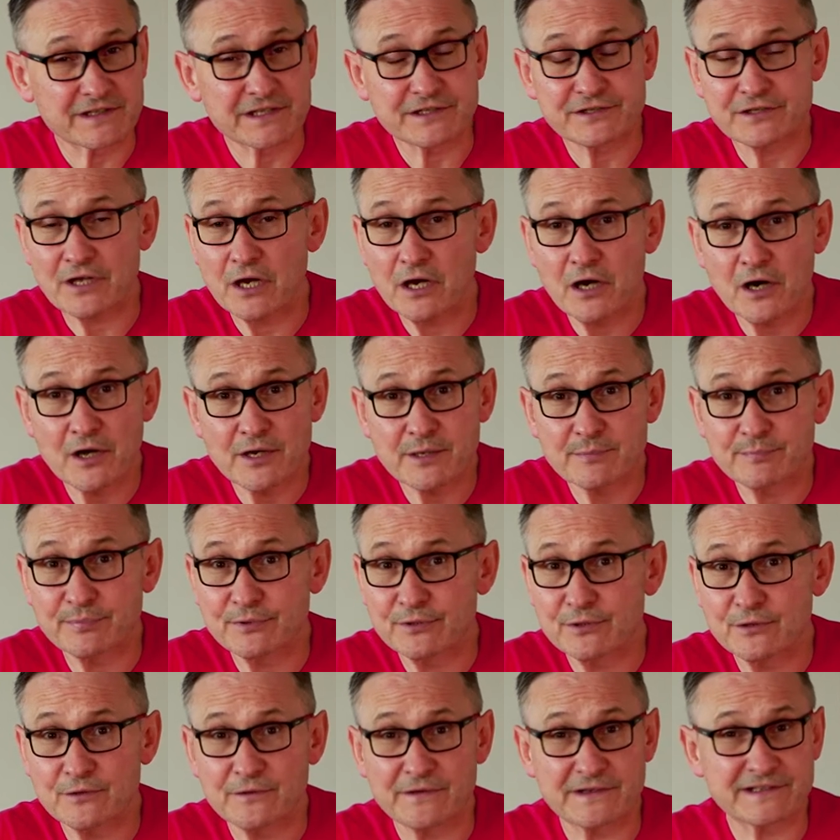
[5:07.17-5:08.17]
There's
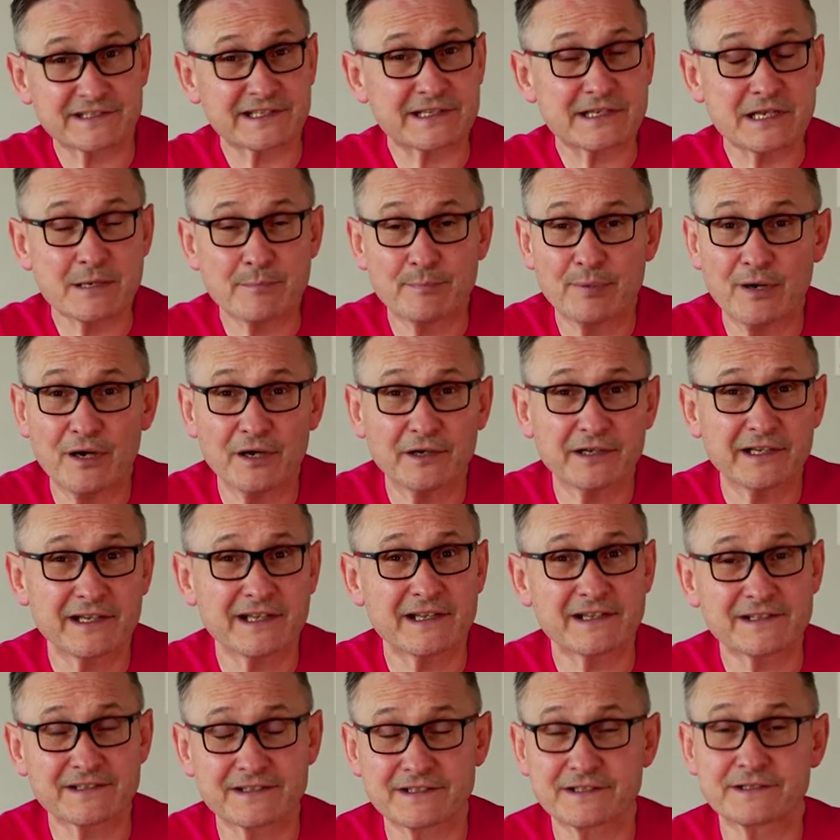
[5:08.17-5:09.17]
Audible, there's In Your
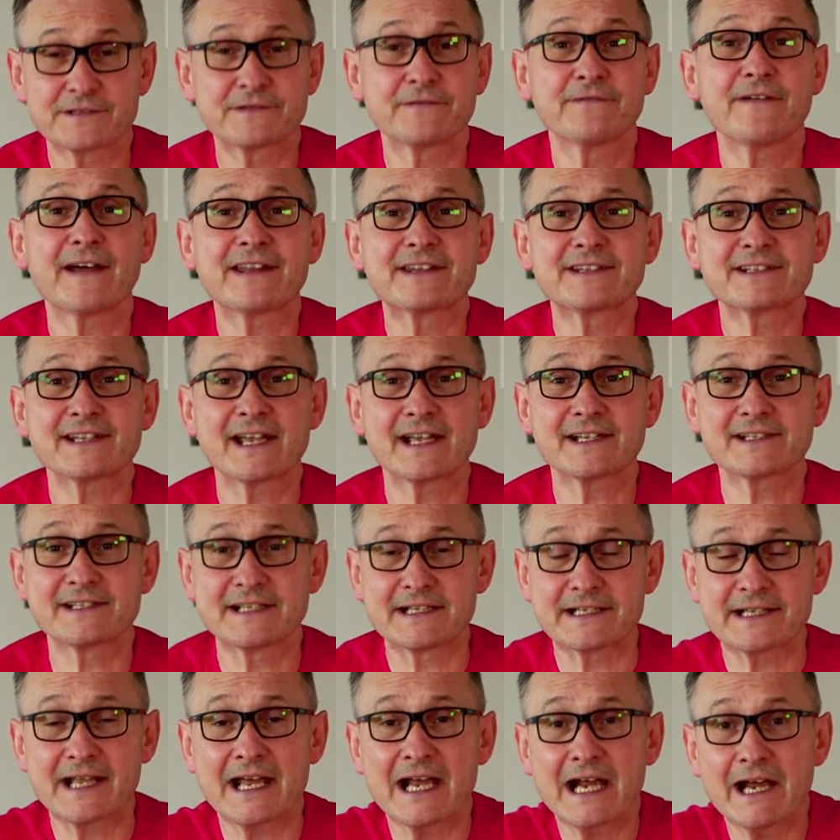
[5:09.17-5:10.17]
Pockets, there's
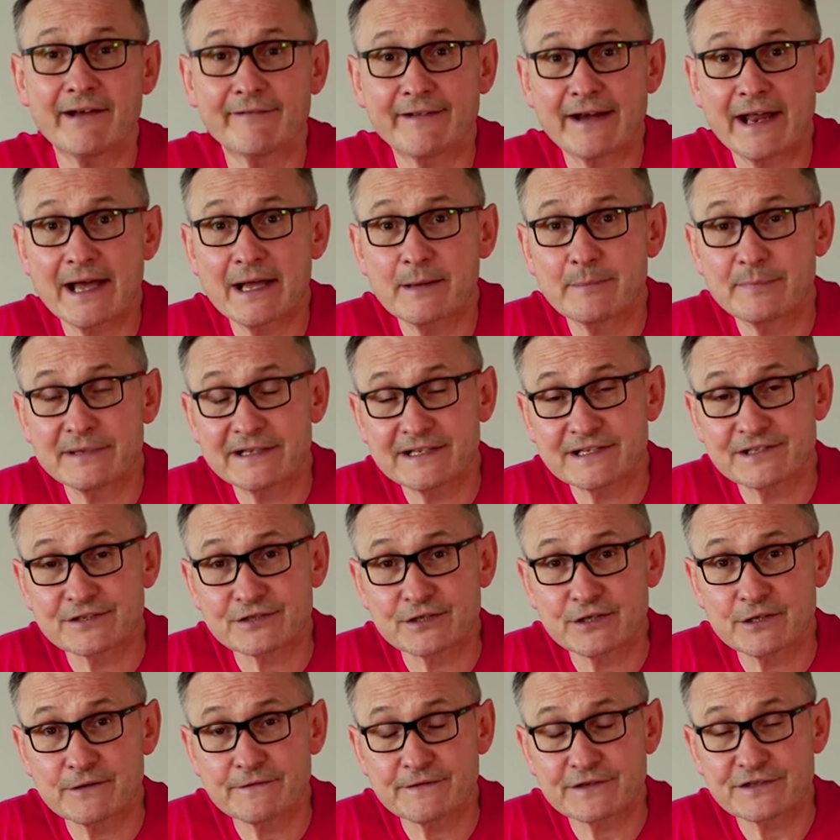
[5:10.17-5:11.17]
fantastic R&IB
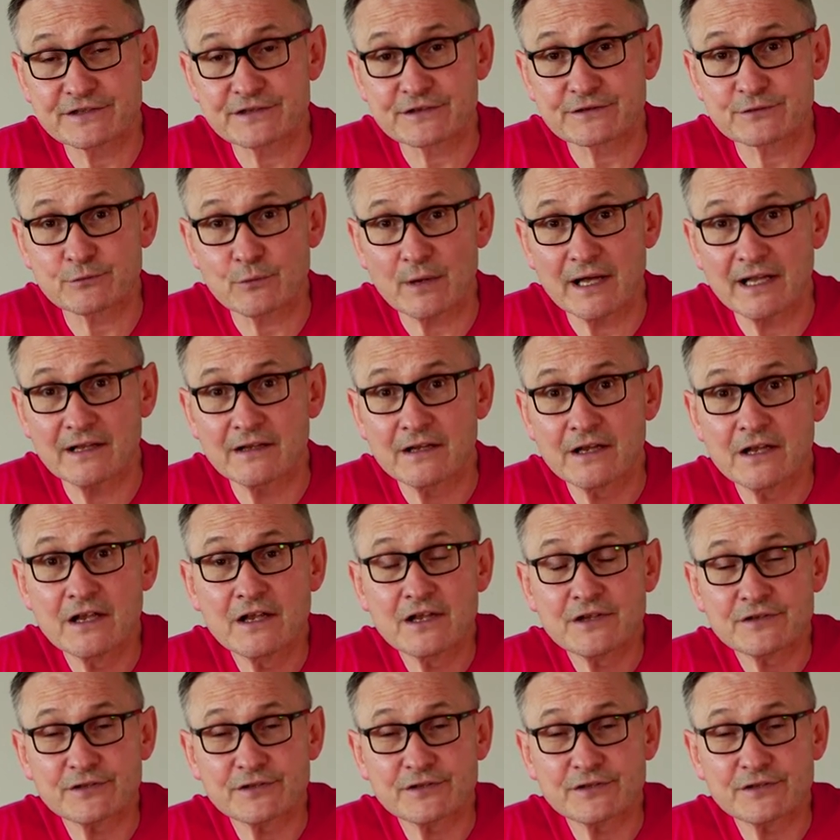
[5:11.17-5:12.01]
service as well.